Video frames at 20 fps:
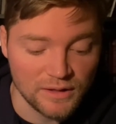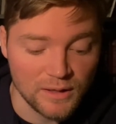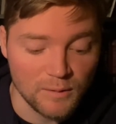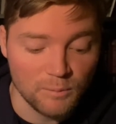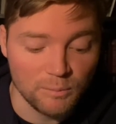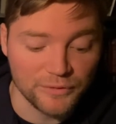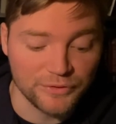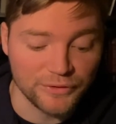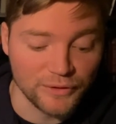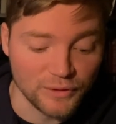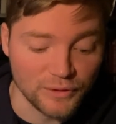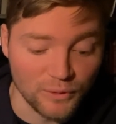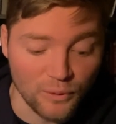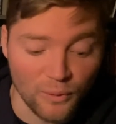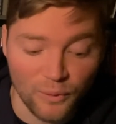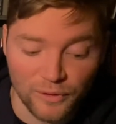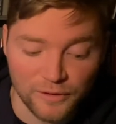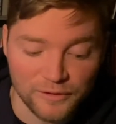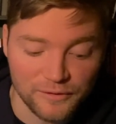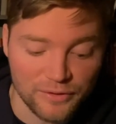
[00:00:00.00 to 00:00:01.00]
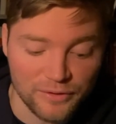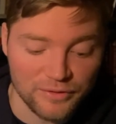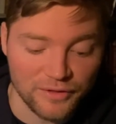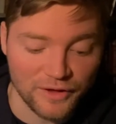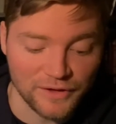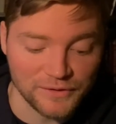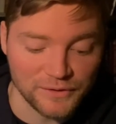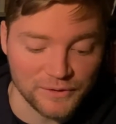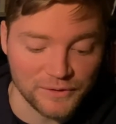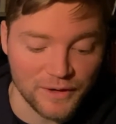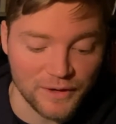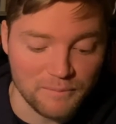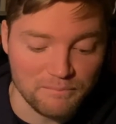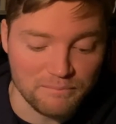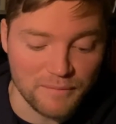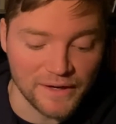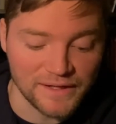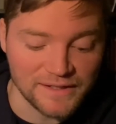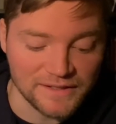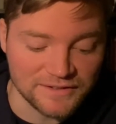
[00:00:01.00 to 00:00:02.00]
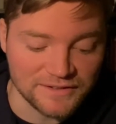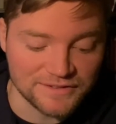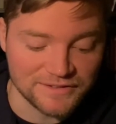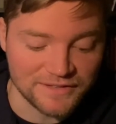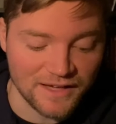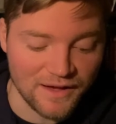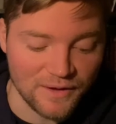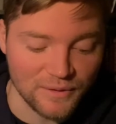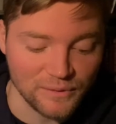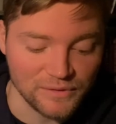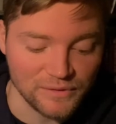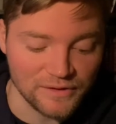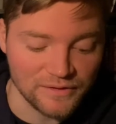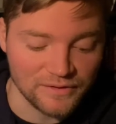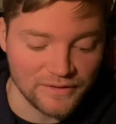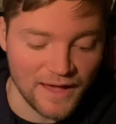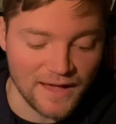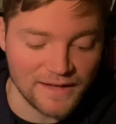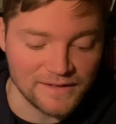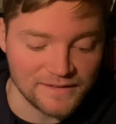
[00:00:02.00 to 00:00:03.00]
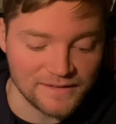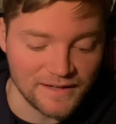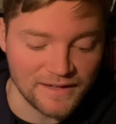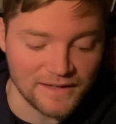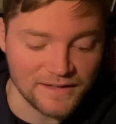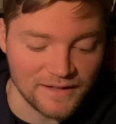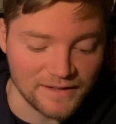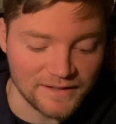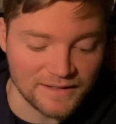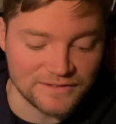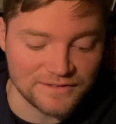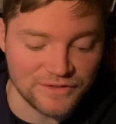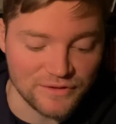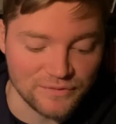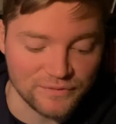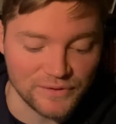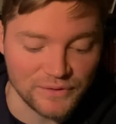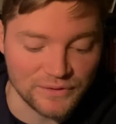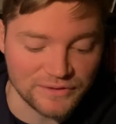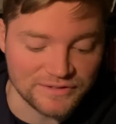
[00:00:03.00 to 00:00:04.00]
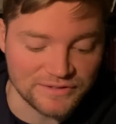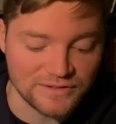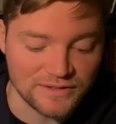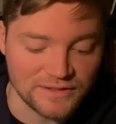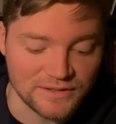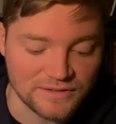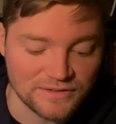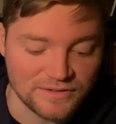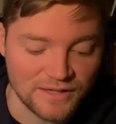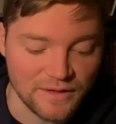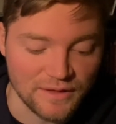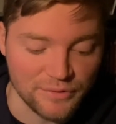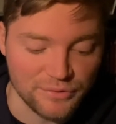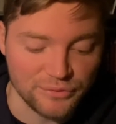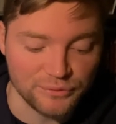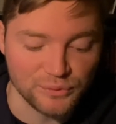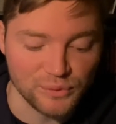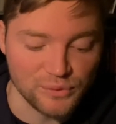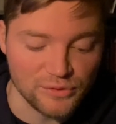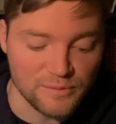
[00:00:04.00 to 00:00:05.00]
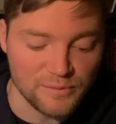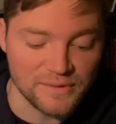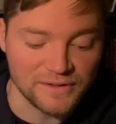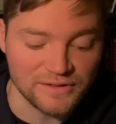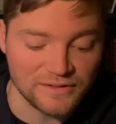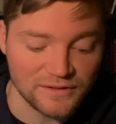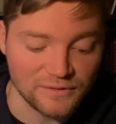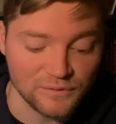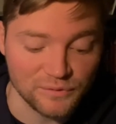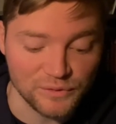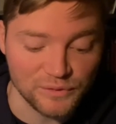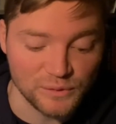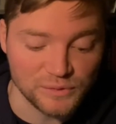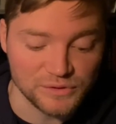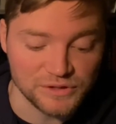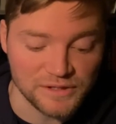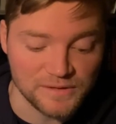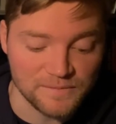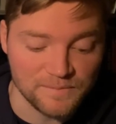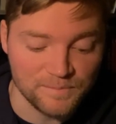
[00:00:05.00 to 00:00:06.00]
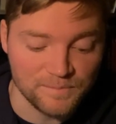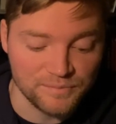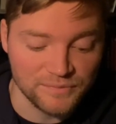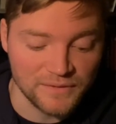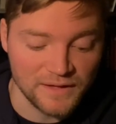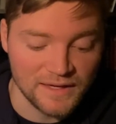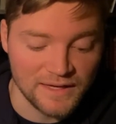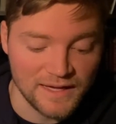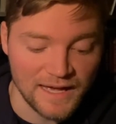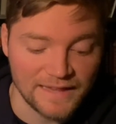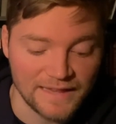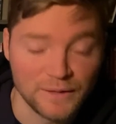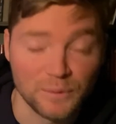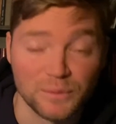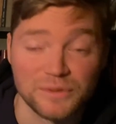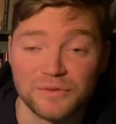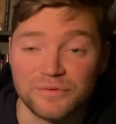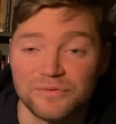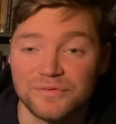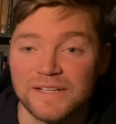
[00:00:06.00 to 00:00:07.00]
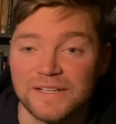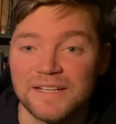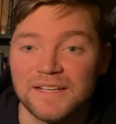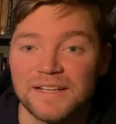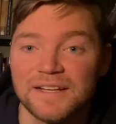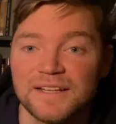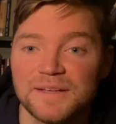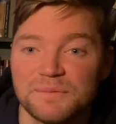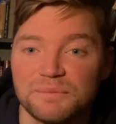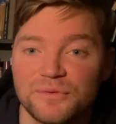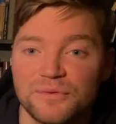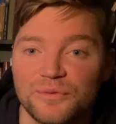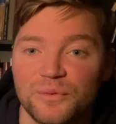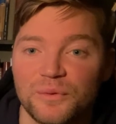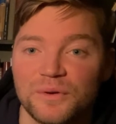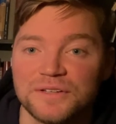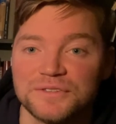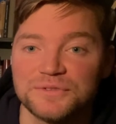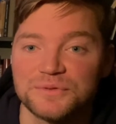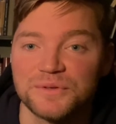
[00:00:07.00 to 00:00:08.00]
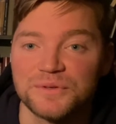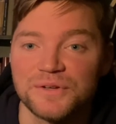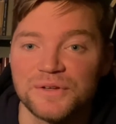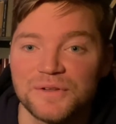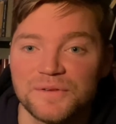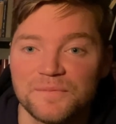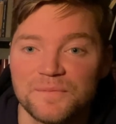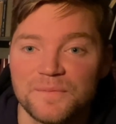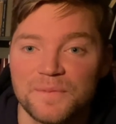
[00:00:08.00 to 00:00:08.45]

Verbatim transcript: But the Lord thundered a mighty sound that day against the Philistines and threw them into confusion, and they were defeated before Israel.